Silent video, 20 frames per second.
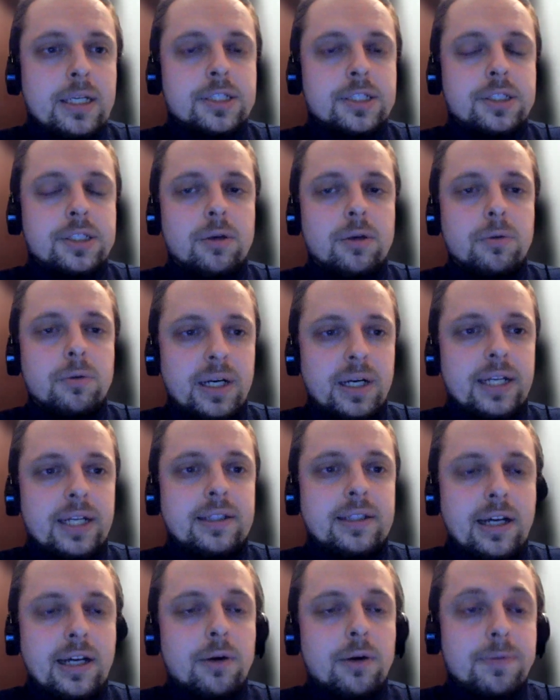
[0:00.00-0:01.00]
So right
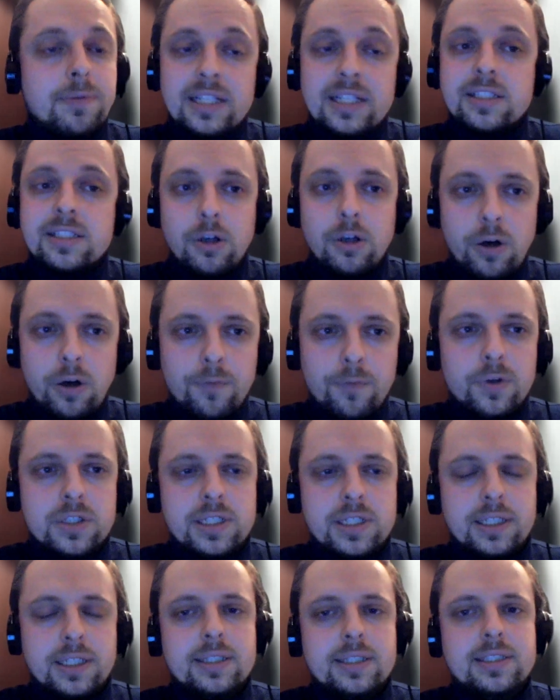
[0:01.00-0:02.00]
now, that's
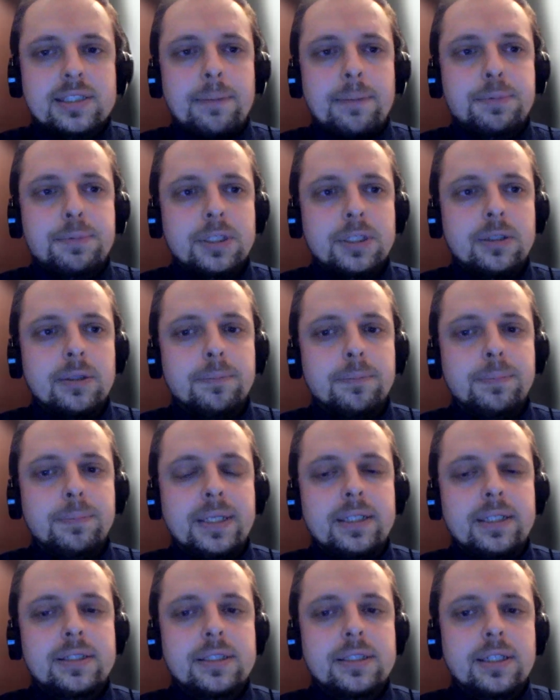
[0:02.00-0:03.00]
obviously an exception,
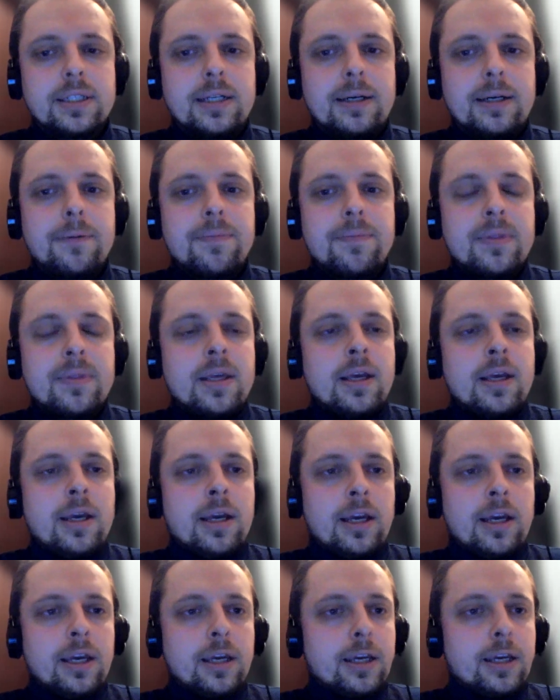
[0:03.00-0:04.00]
but uh,
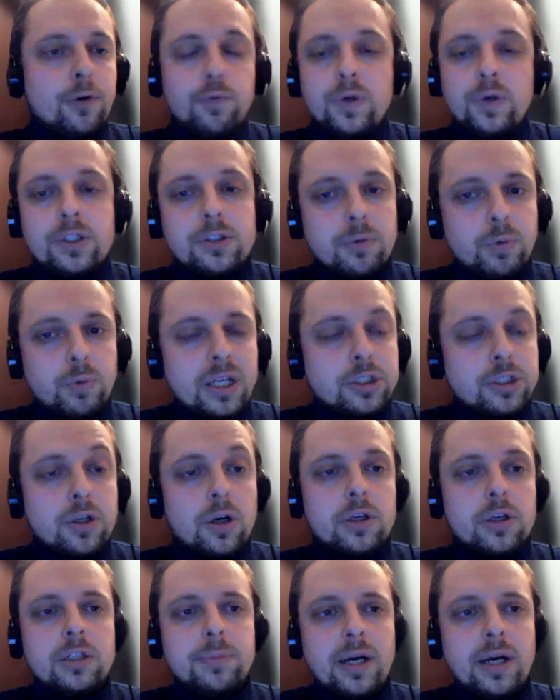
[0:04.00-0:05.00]
if we were
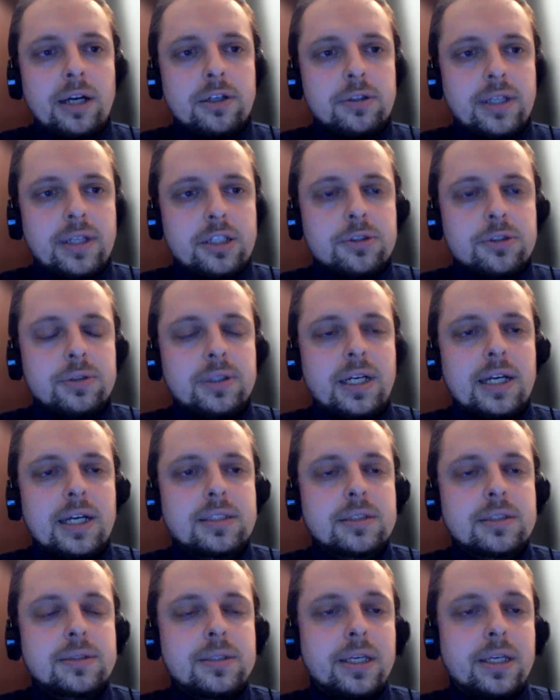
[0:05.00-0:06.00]
talking about
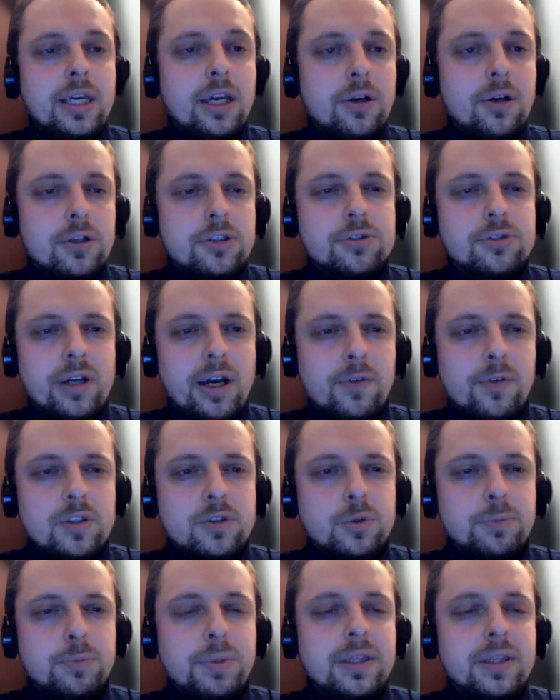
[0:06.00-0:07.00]
electrolyzers, the key cost
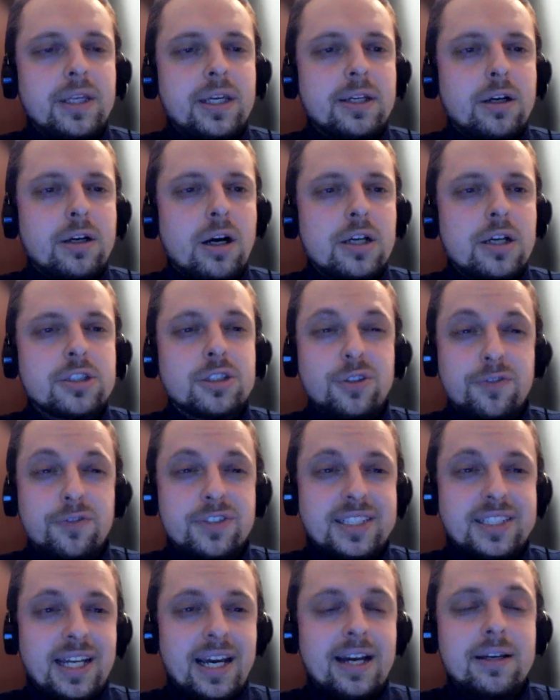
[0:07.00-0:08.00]
drivers would be the cost of
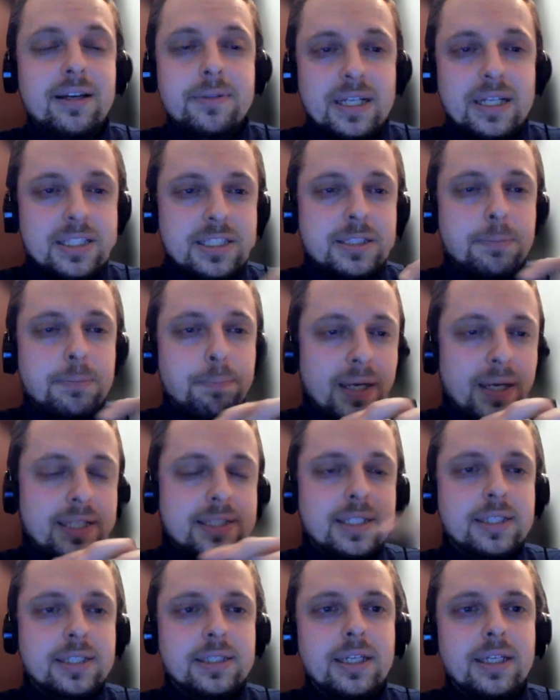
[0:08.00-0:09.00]
stack. That's
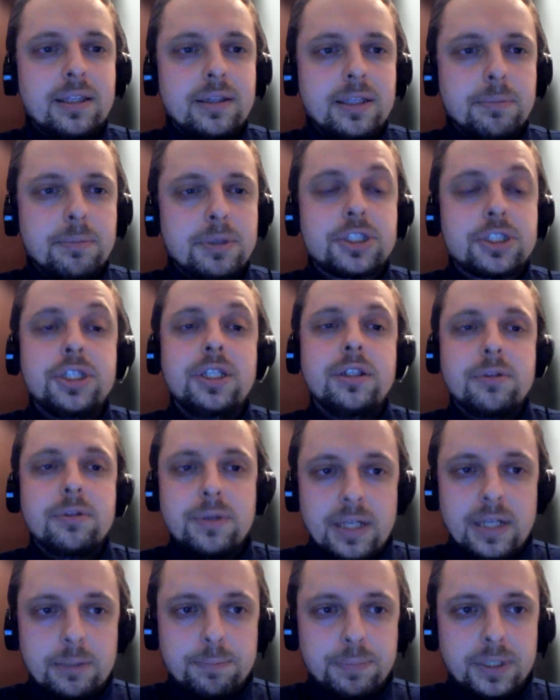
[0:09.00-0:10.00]
basically the machinery
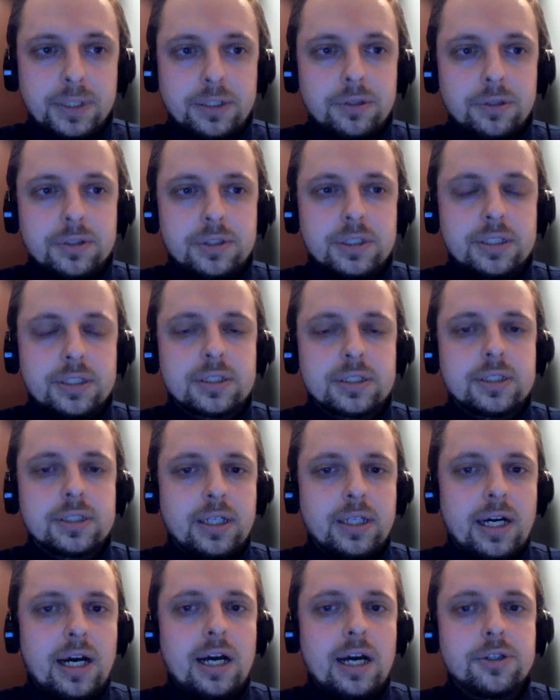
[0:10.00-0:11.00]
that produces
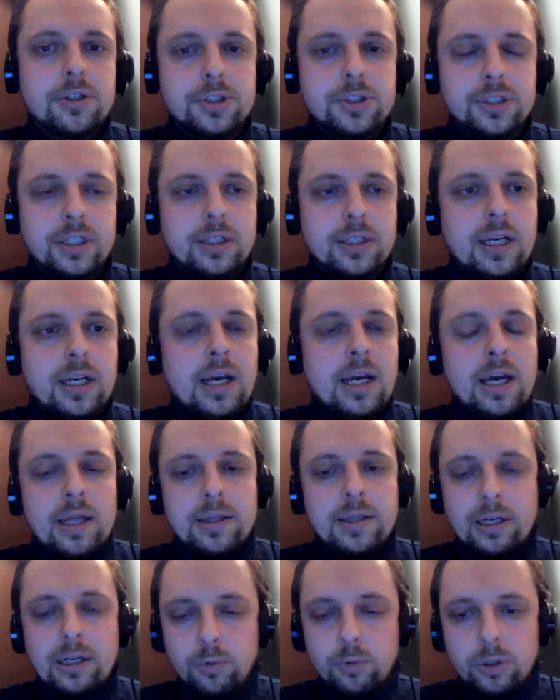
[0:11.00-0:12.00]
uh, hydrogen.
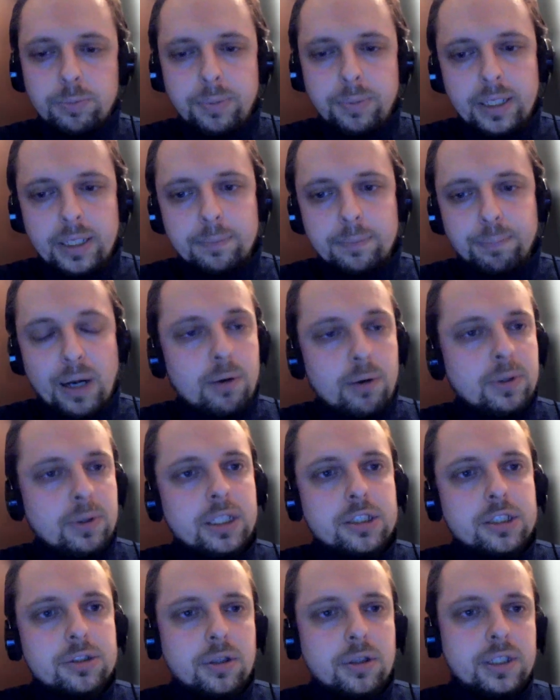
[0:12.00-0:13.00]
That would be power
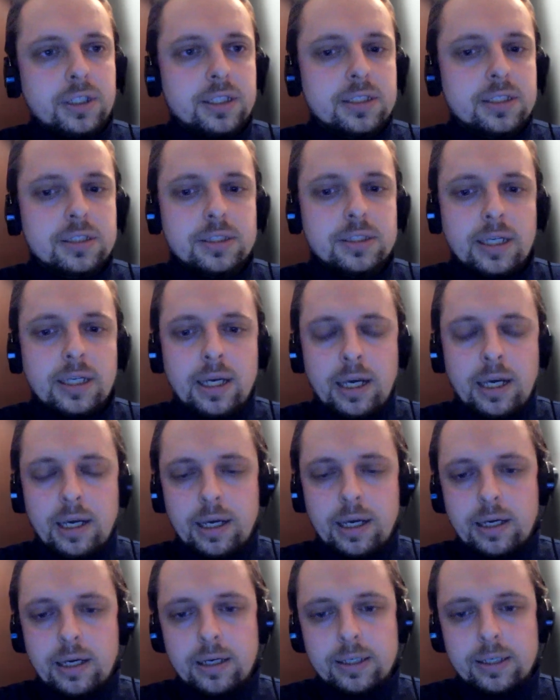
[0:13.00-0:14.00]
electronics,
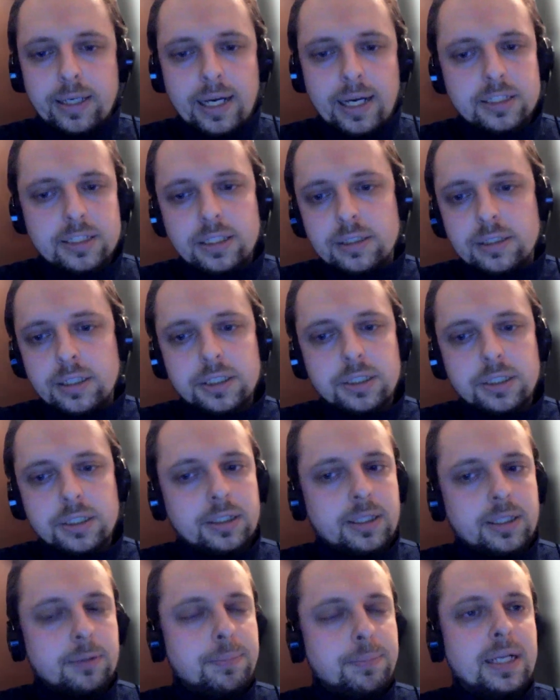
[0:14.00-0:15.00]
uh, gas
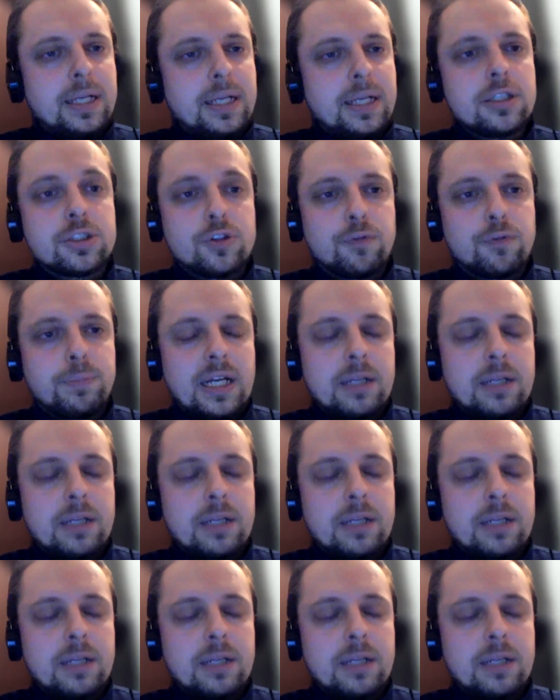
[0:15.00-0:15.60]
conditioning, and balance of